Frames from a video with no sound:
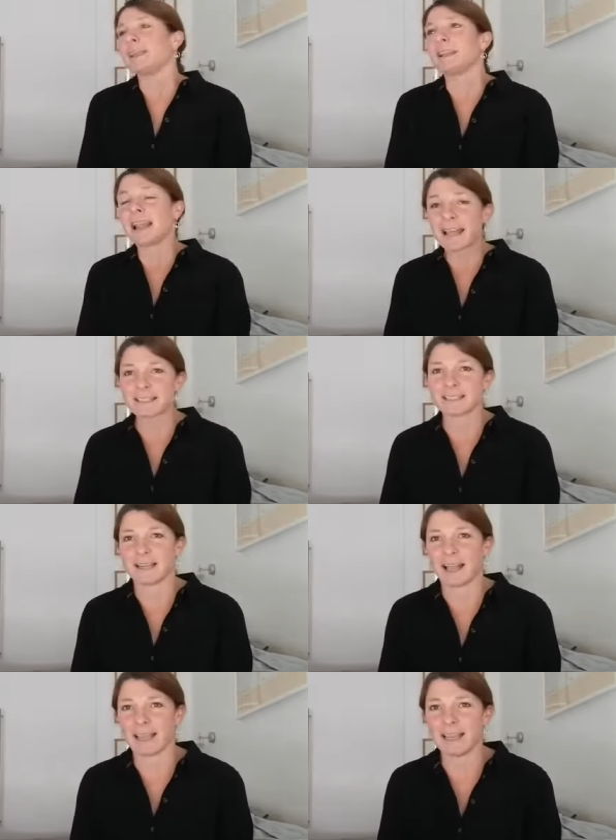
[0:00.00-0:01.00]
Last
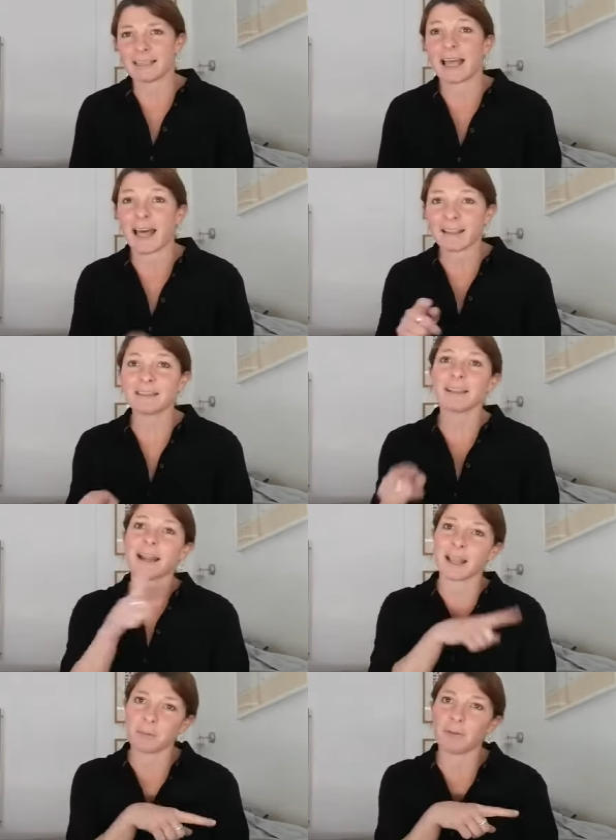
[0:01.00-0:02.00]
night and the
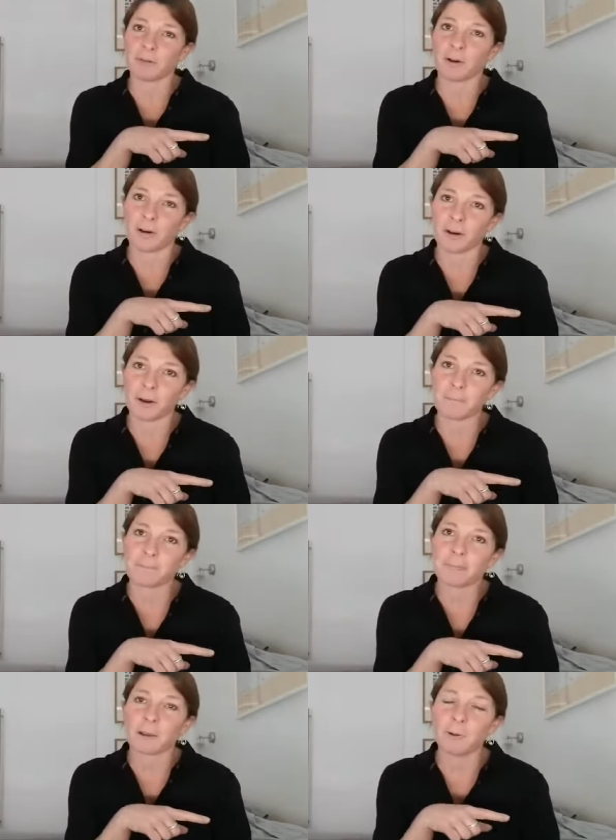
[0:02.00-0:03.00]
night before,
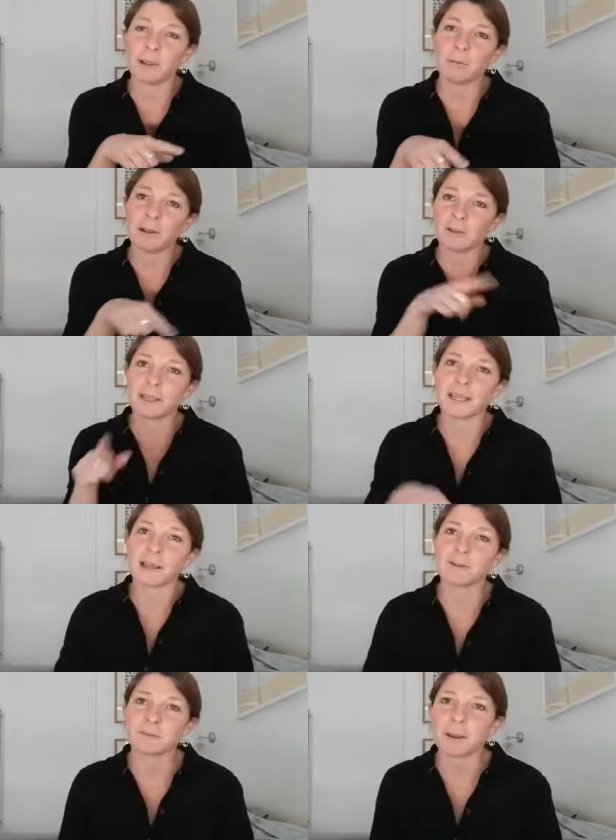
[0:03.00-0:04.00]
we were looking
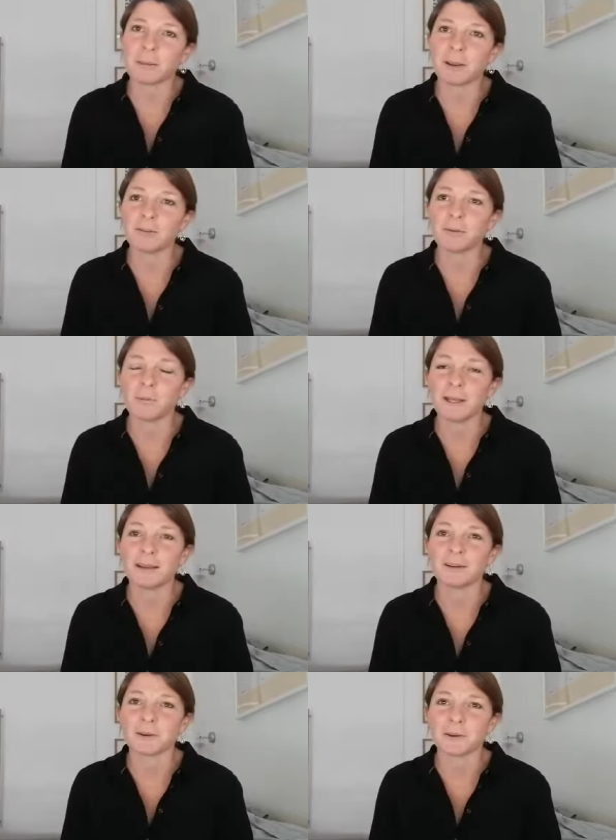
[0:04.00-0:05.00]
out of my bedroom
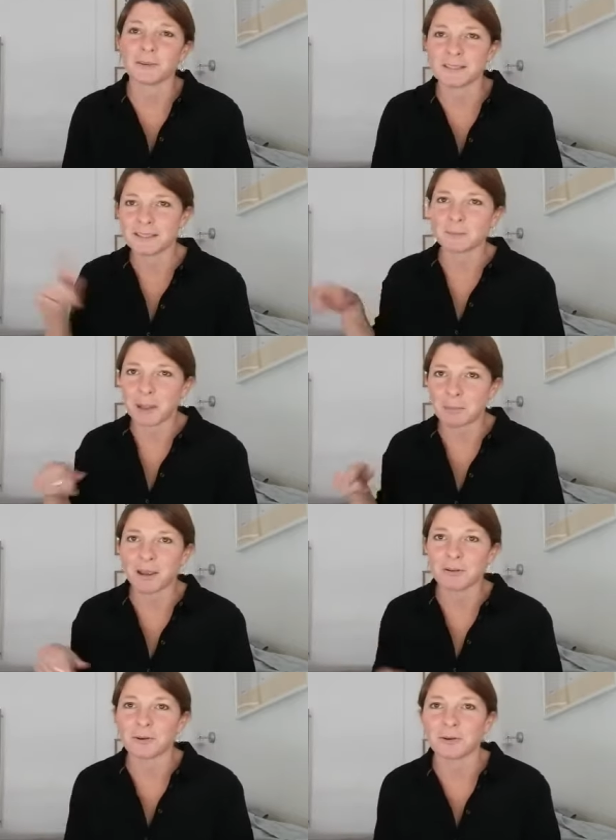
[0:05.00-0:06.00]
window. This is my
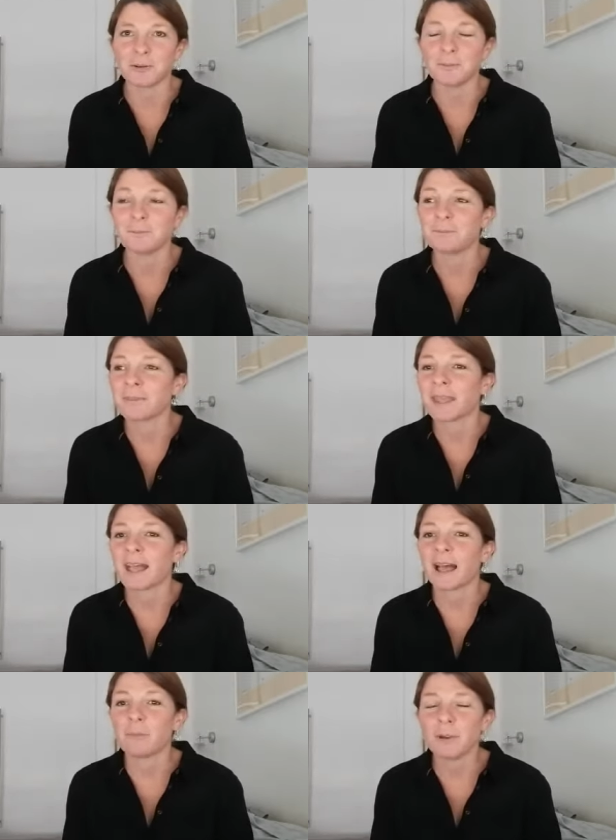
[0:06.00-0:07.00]
bedroom.
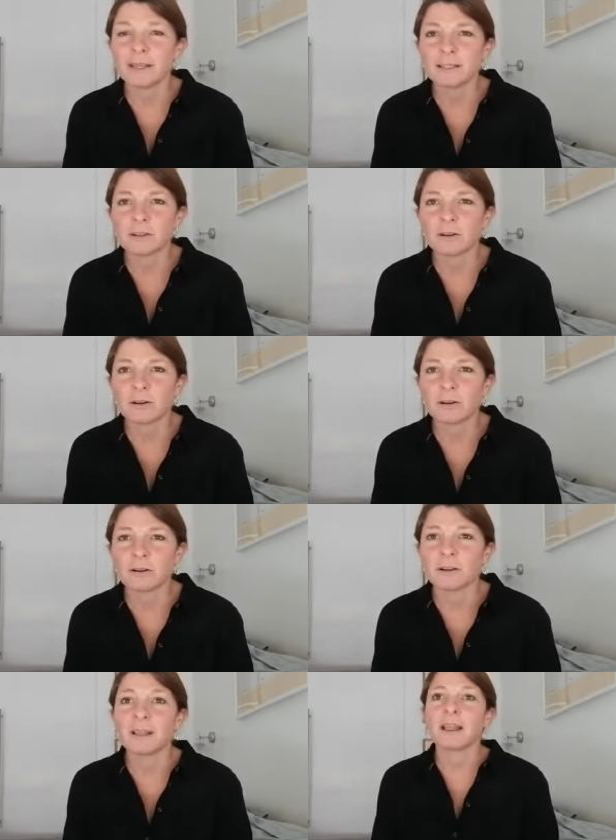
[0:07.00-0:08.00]
And we
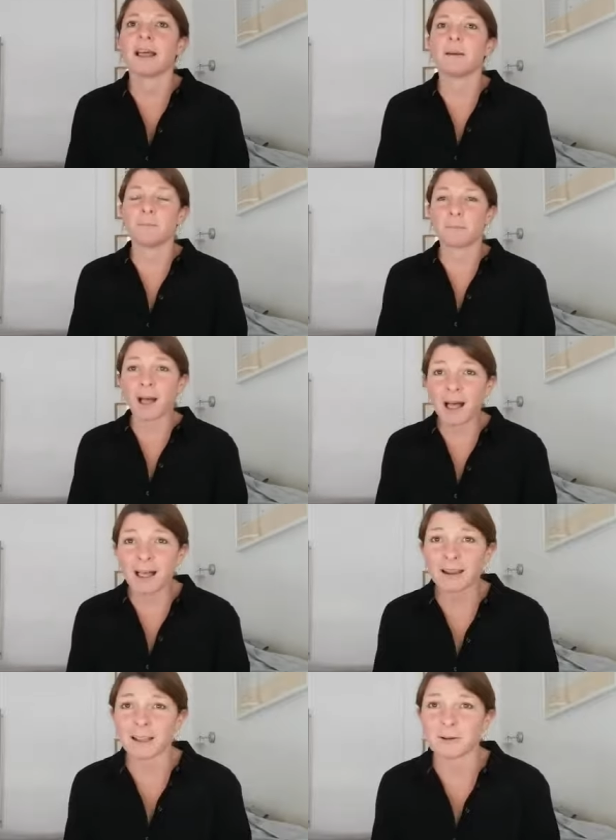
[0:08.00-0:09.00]
saw a
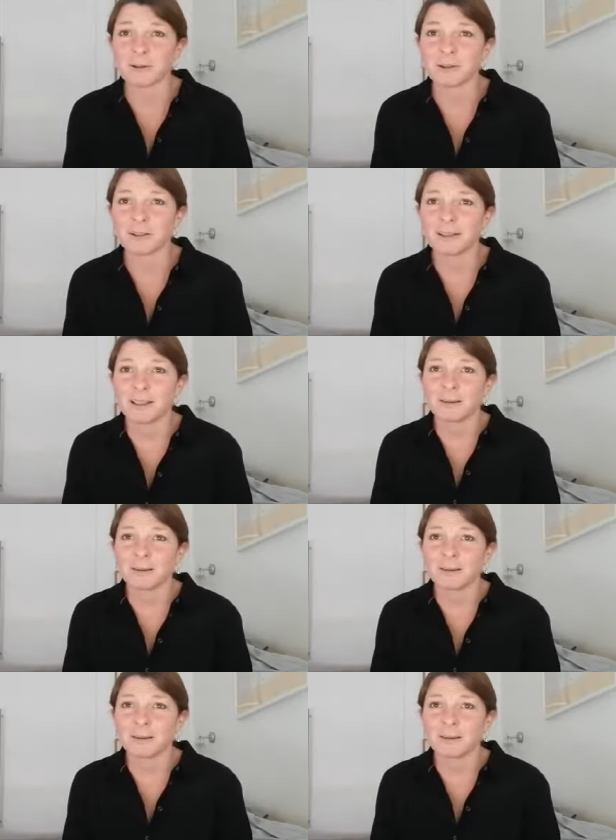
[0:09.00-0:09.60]
barn owl